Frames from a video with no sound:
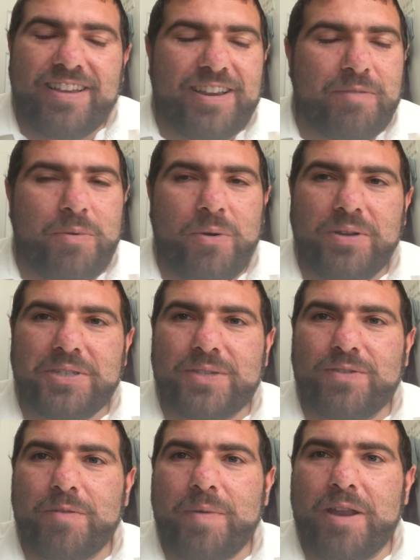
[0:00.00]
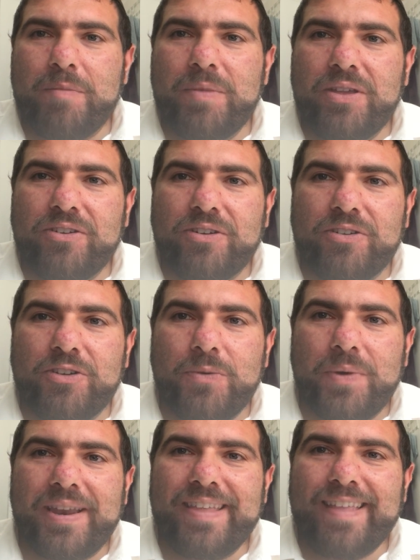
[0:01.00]
He pauses for about a minute or
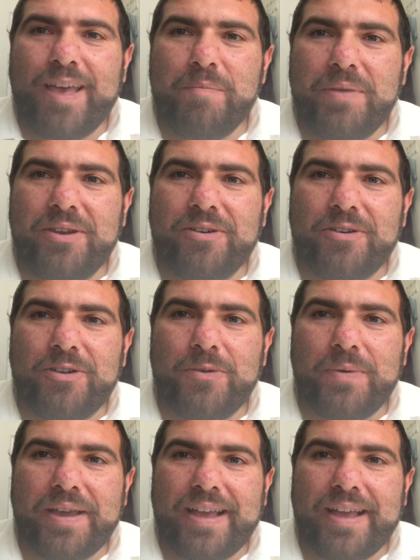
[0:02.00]
two, and in that minute or two,